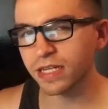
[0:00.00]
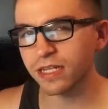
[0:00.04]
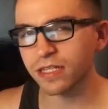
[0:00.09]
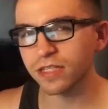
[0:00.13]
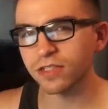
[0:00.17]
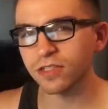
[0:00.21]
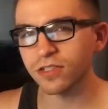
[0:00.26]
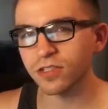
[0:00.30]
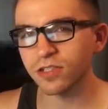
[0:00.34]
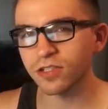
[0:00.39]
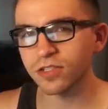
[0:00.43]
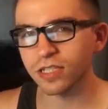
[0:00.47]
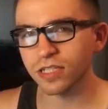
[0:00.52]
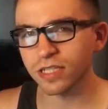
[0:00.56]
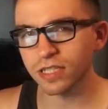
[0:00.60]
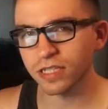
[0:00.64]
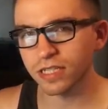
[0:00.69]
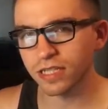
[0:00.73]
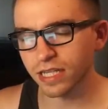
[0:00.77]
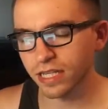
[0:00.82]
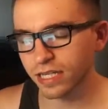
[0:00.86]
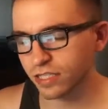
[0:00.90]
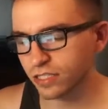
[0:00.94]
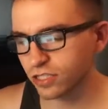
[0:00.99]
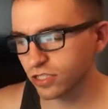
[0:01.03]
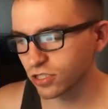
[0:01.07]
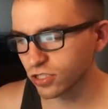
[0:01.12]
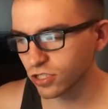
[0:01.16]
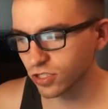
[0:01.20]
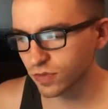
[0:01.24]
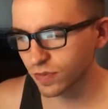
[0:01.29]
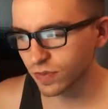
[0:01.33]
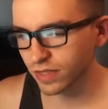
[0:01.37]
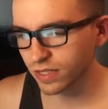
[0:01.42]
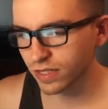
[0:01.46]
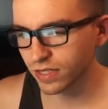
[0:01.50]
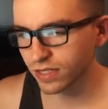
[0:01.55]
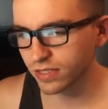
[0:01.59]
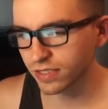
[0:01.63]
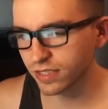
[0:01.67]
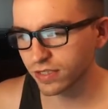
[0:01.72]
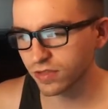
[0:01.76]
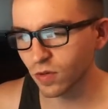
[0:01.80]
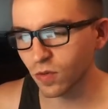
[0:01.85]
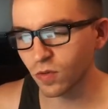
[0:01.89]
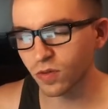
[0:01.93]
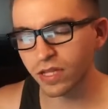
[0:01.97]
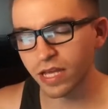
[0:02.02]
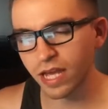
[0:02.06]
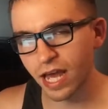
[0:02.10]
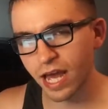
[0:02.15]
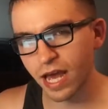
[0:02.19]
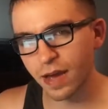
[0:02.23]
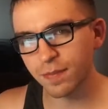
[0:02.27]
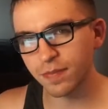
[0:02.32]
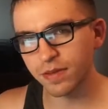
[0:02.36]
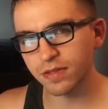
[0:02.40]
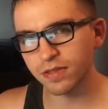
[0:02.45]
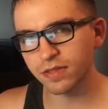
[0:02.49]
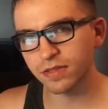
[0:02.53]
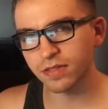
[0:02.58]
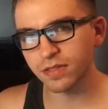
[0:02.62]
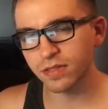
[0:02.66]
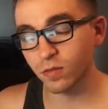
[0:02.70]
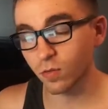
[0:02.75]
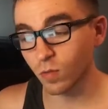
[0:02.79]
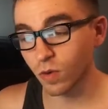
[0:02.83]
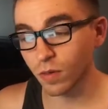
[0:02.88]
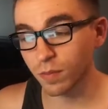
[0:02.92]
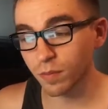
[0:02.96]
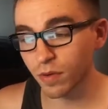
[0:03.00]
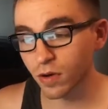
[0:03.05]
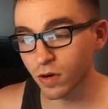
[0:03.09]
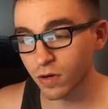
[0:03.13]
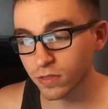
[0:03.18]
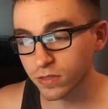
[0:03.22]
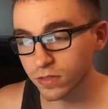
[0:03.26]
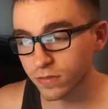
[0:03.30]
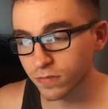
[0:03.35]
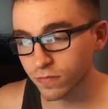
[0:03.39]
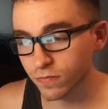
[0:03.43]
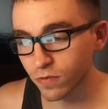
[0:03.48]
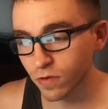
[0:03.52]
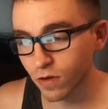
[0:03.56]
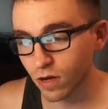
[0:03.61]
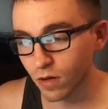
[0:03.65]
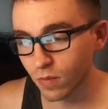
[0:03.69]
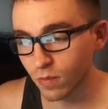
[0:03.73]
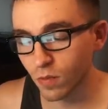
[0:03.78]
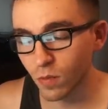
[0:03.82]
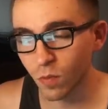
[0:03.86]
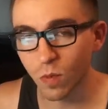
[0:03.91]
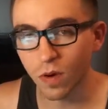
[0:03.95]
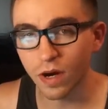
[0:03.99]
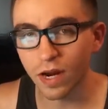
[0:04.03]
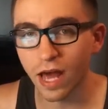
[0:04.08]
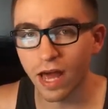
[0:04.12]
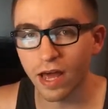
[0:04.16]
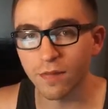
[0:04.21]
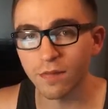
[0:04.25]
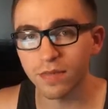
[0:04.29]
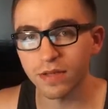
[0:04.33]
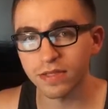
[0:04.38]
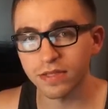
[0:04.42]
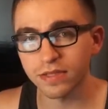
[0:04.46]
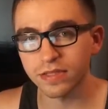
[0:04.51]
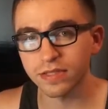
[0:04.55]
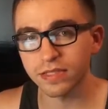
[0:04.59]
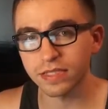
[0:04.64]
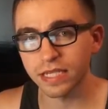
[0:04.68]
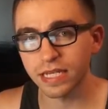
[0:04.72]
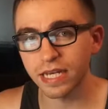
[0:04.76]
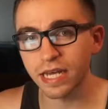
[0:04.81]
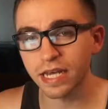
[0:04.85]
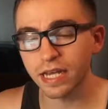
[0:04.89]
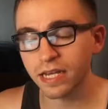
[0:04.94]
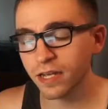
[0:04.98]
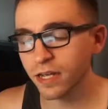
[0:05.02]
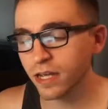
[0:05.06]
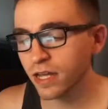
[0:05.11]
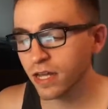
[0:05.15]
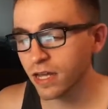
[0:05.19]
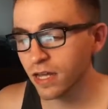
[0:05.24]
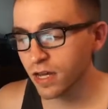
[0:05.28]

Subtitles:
is just a glitch just because it's only happened to one person from what I've been seeing.